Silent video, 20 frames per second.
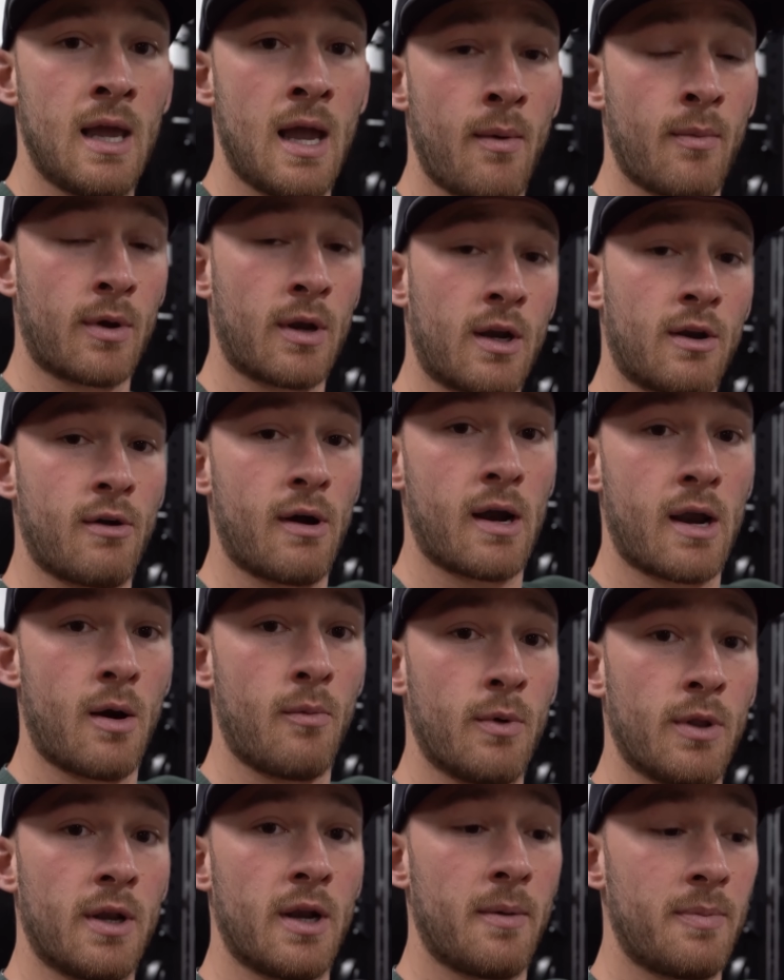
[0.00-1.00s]
And we're going to crack
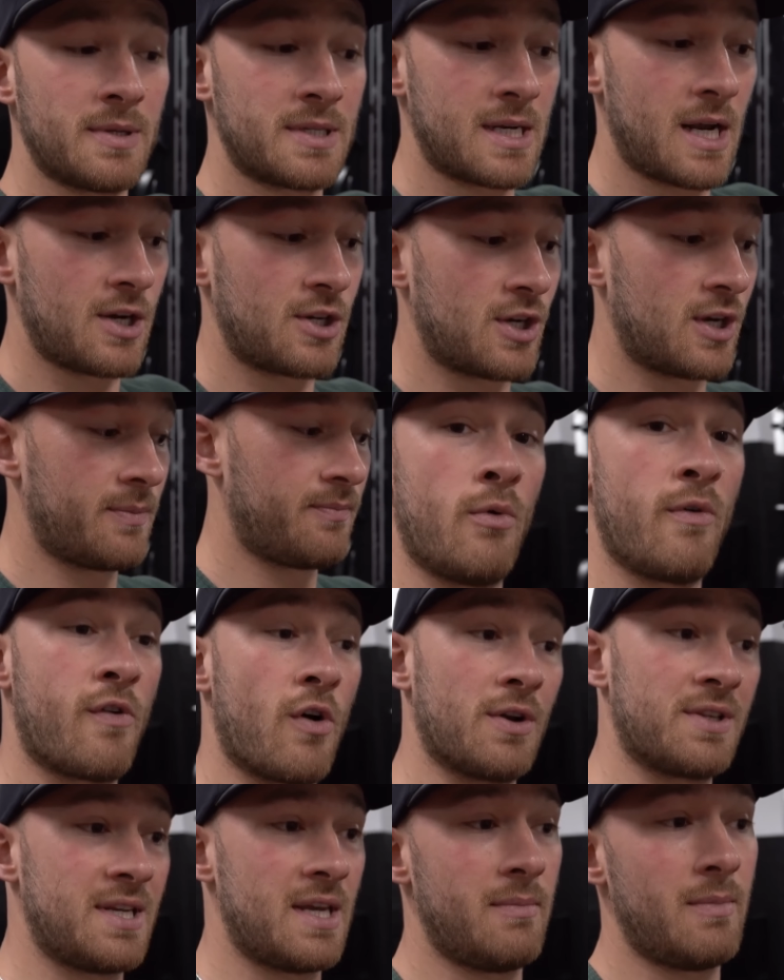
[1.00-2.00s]
on with an upper session. We've
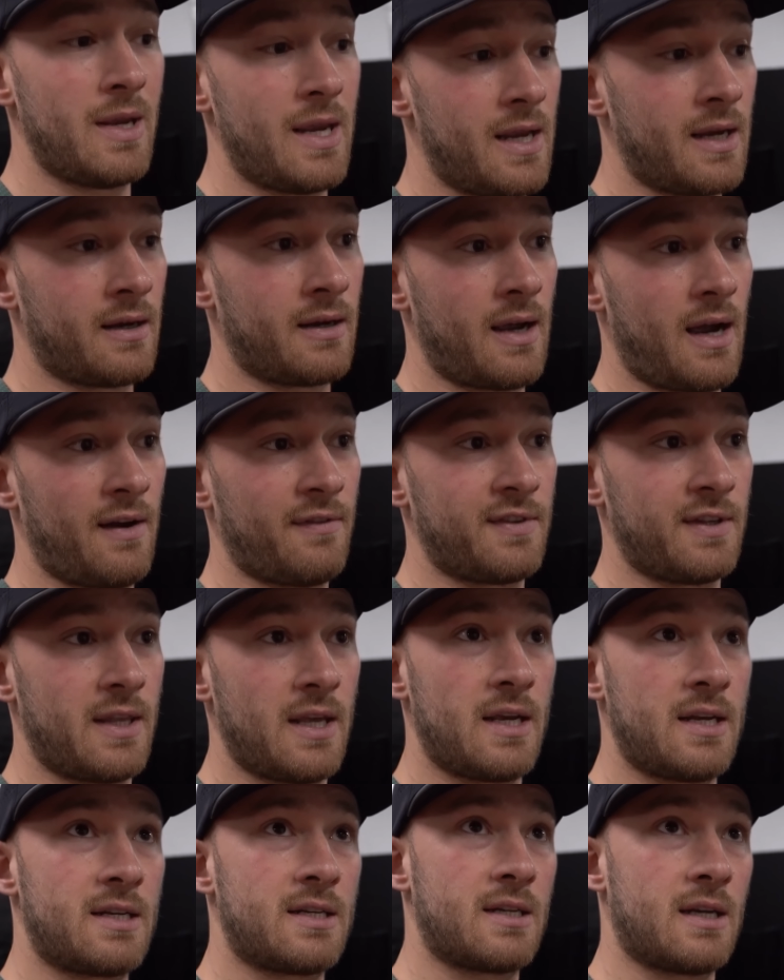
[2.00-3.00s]
got a team meeting after
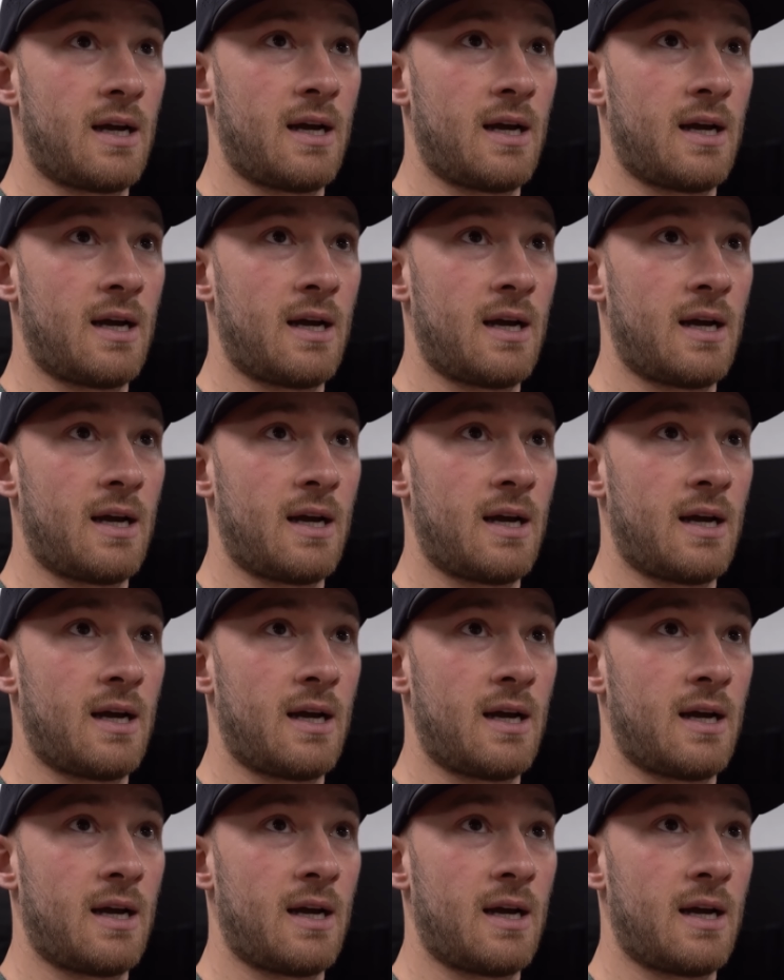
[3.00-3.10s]
this.